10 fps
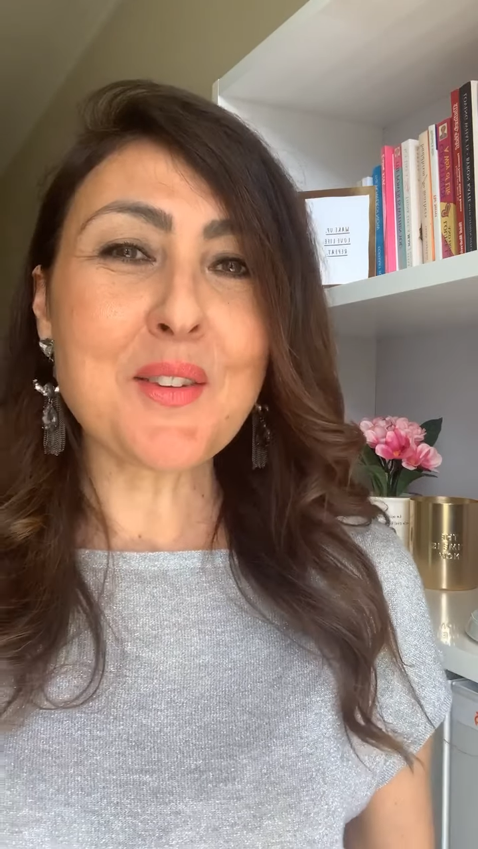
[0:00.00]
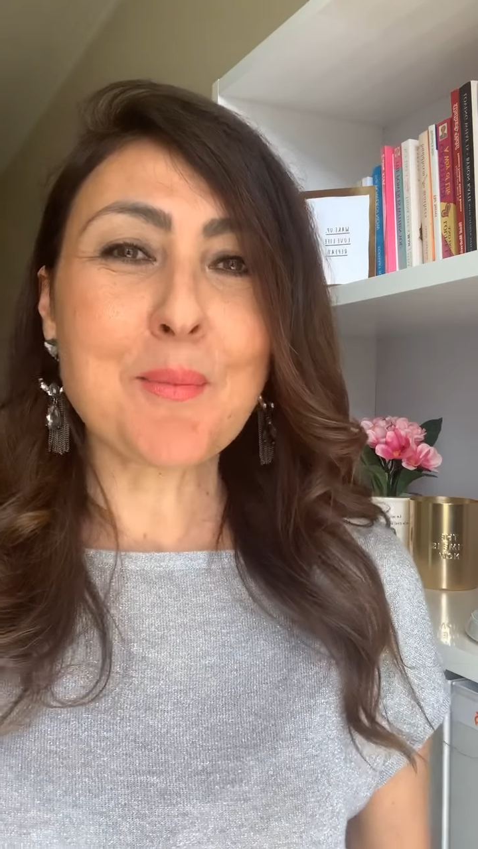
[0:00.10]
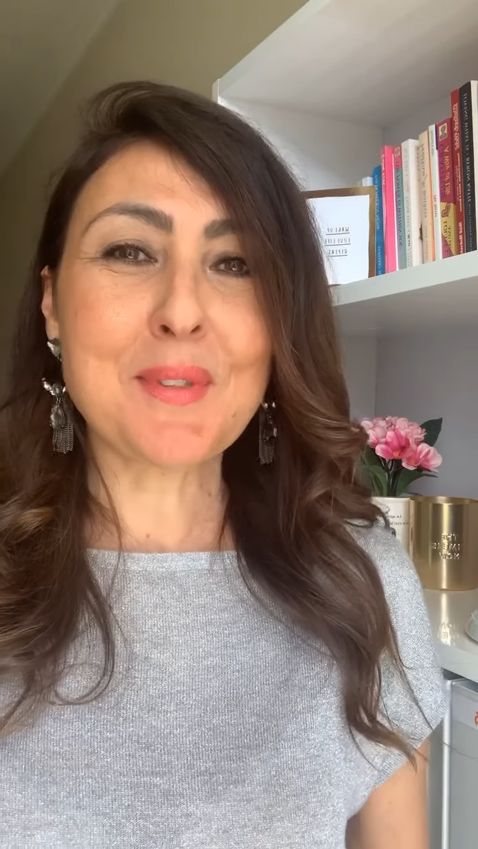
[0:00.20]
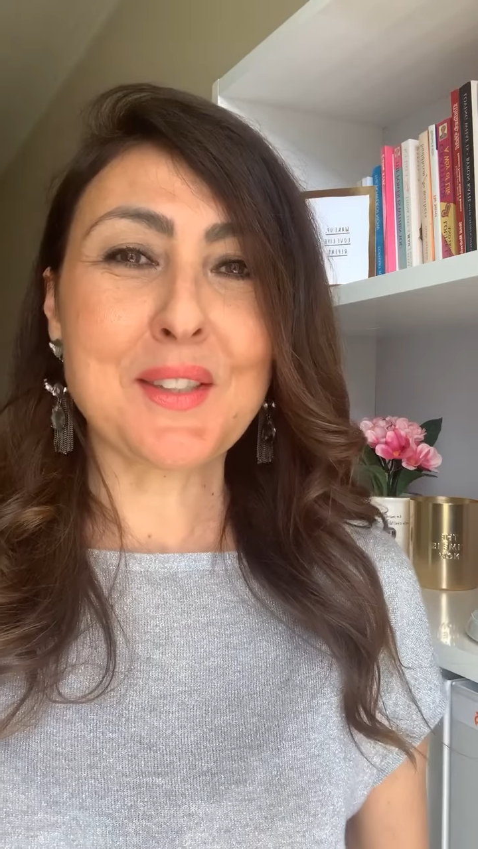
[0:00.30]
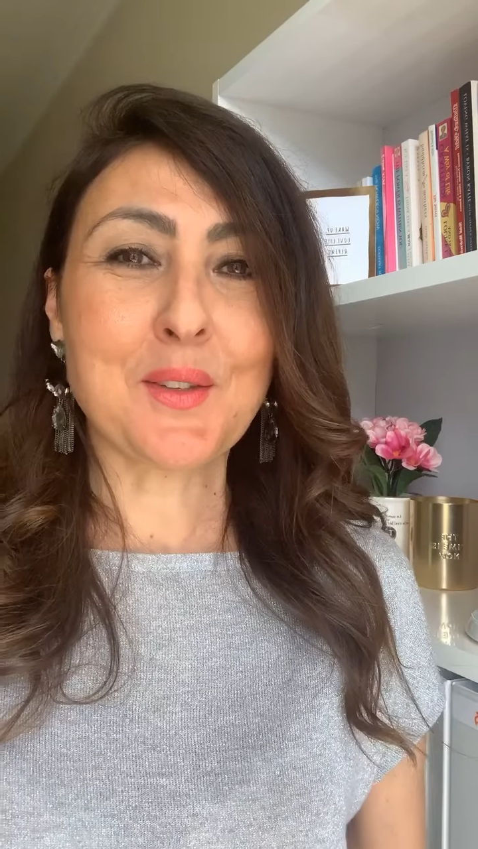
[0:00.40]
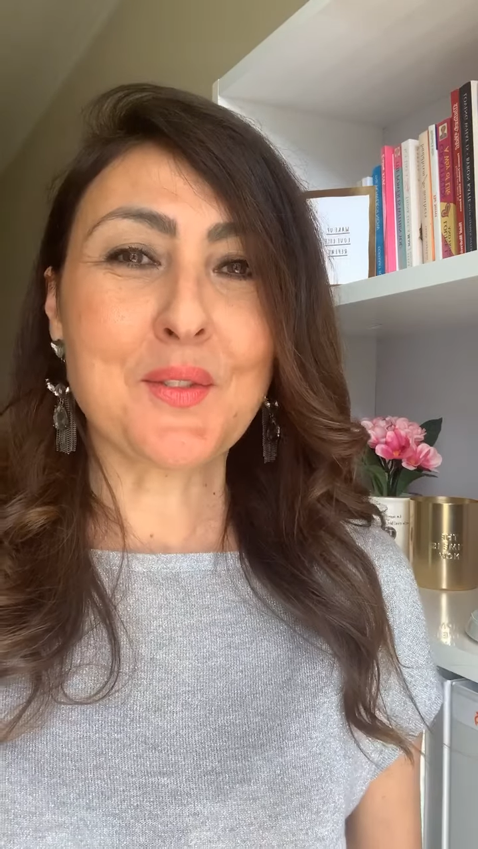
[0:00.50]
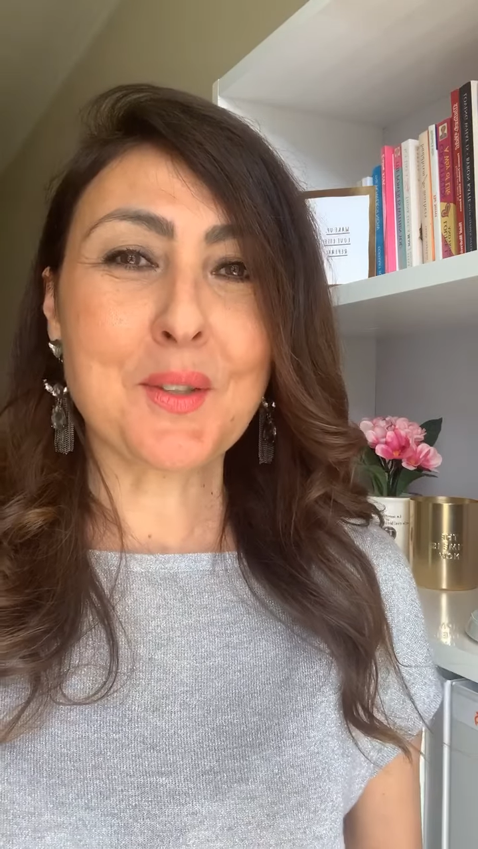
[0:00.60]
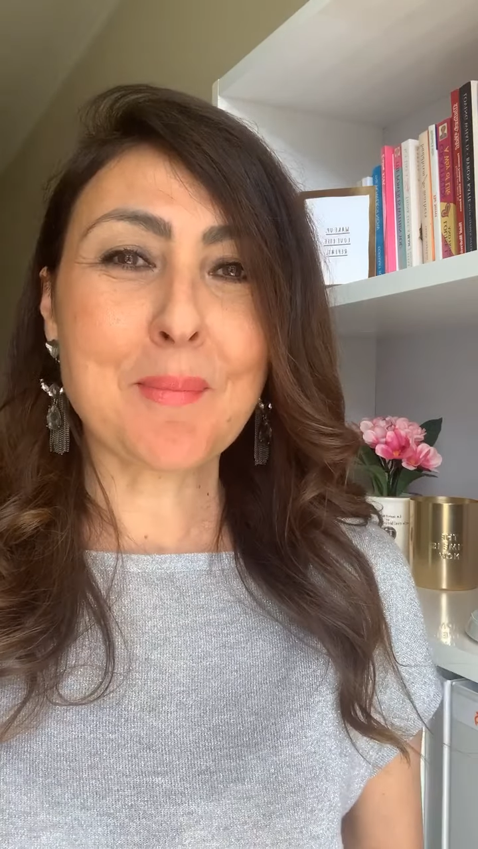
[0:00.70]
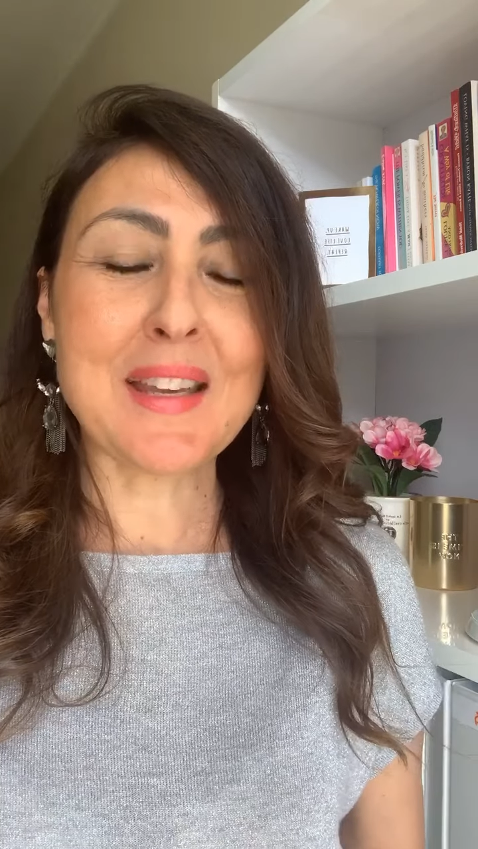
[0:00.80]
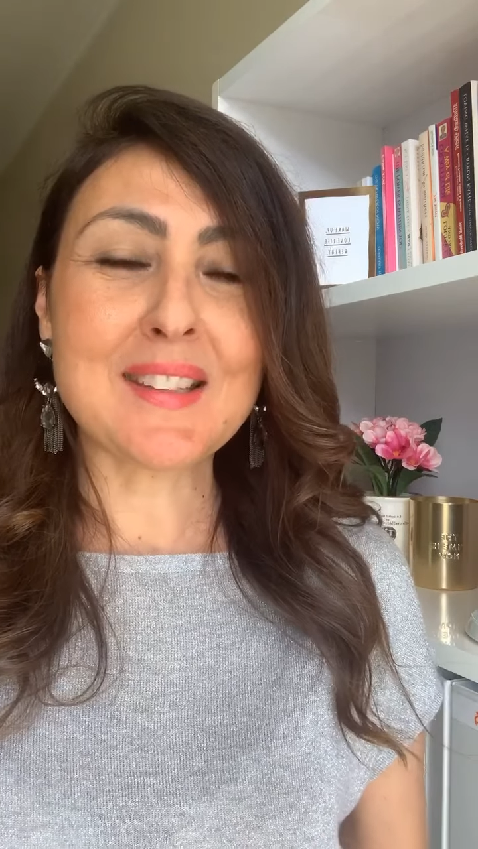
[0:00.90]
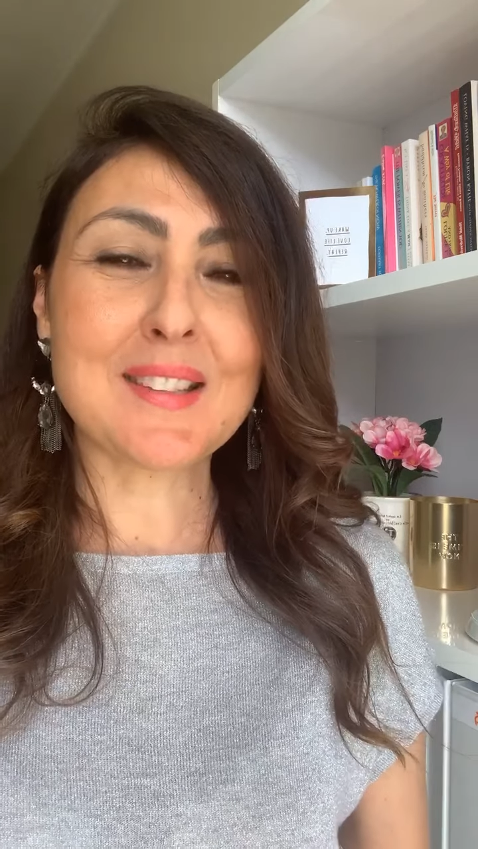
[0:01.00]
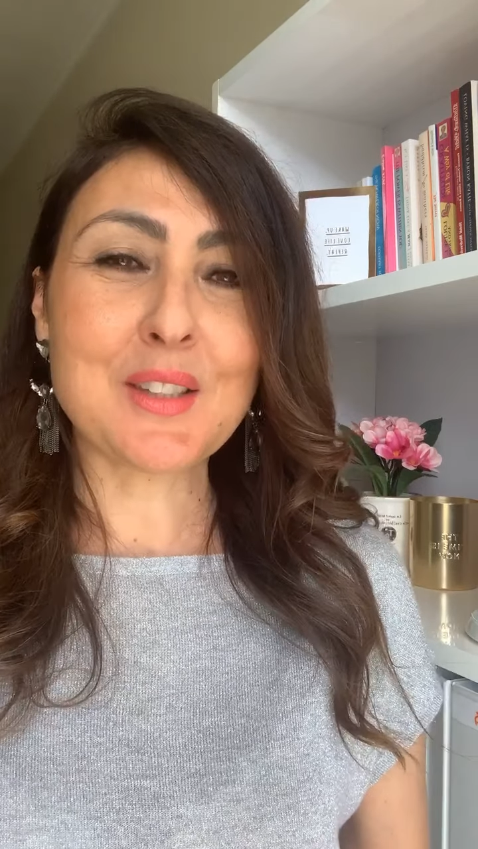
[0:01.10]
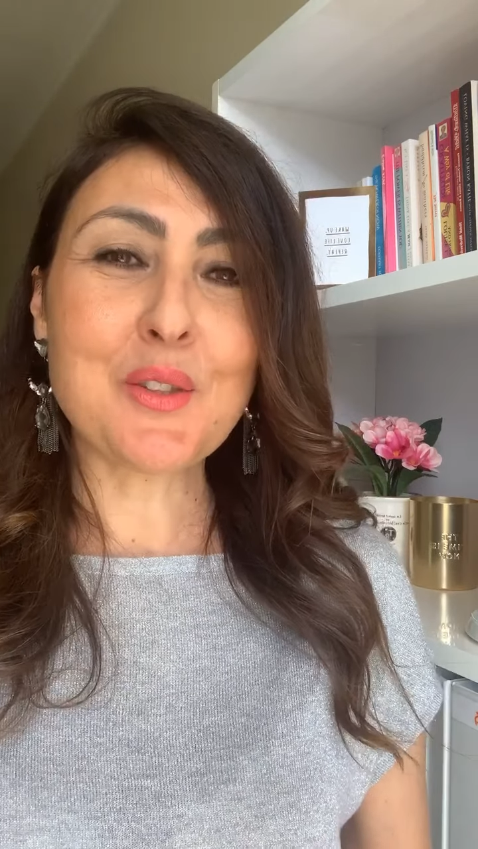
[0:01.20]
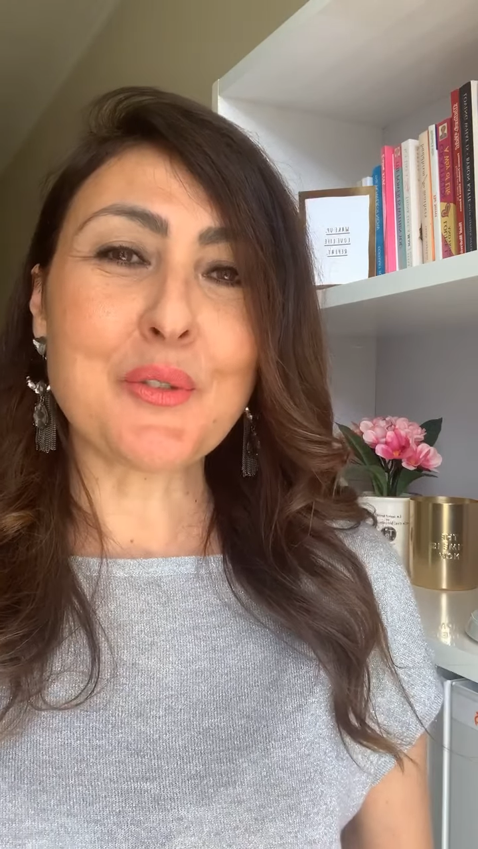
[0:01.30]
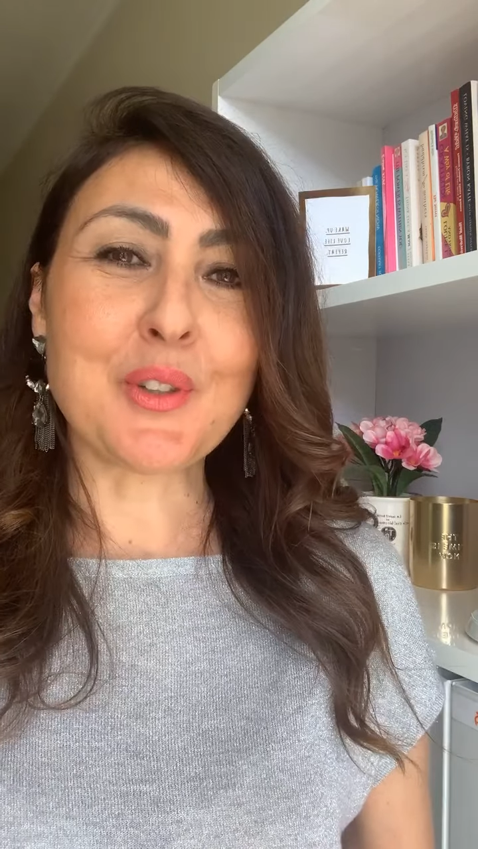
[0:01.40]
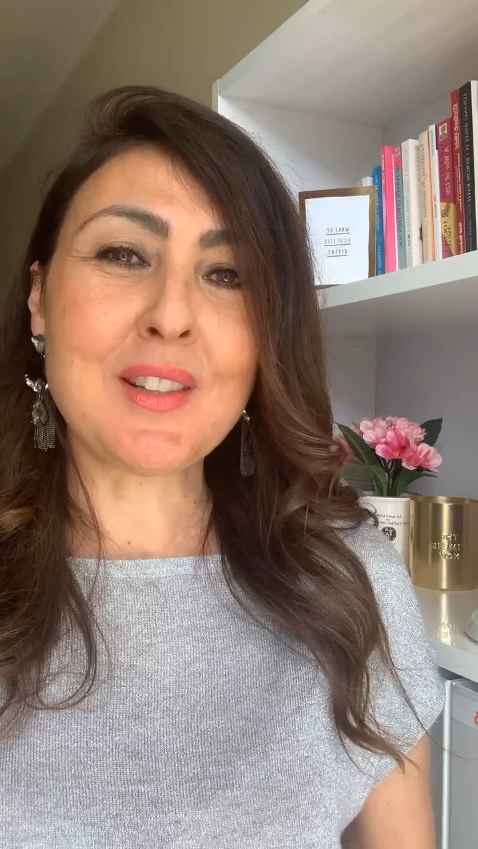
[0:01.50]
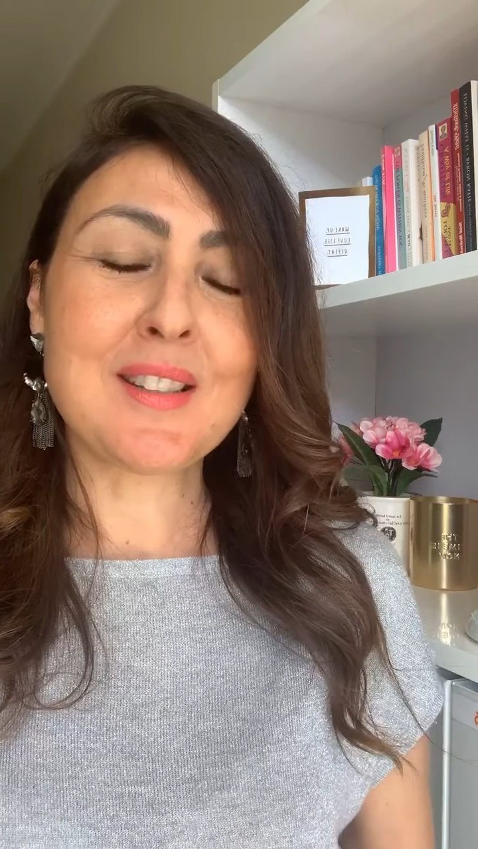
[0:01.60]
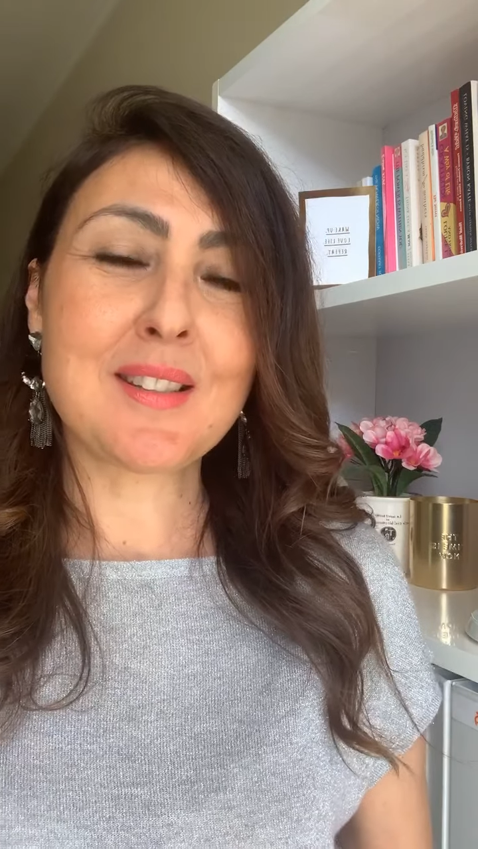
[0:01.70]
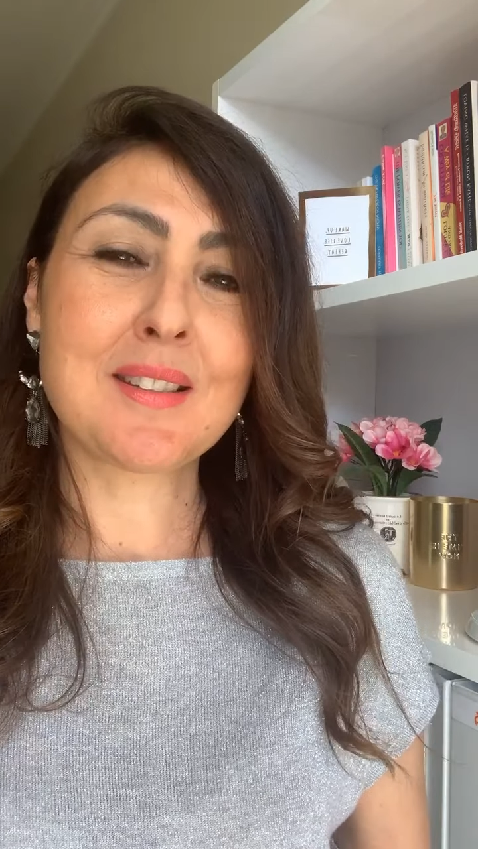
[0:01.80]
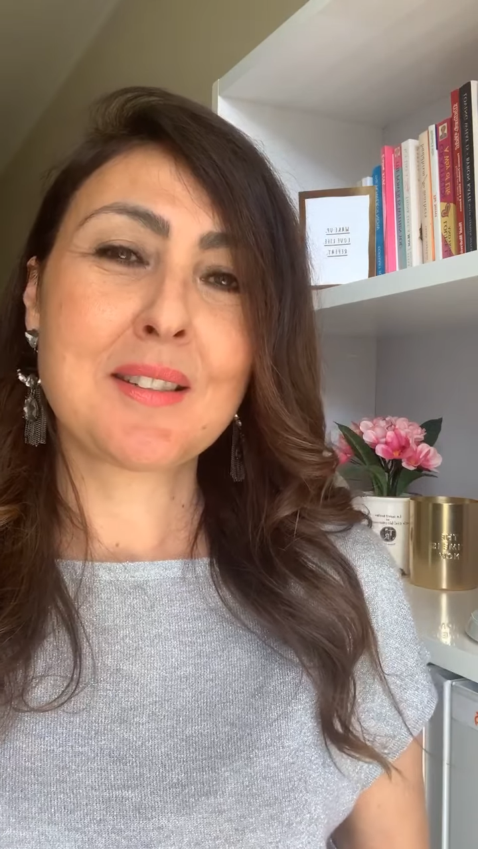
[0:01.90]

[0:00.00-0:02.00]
themselves that makes the difference.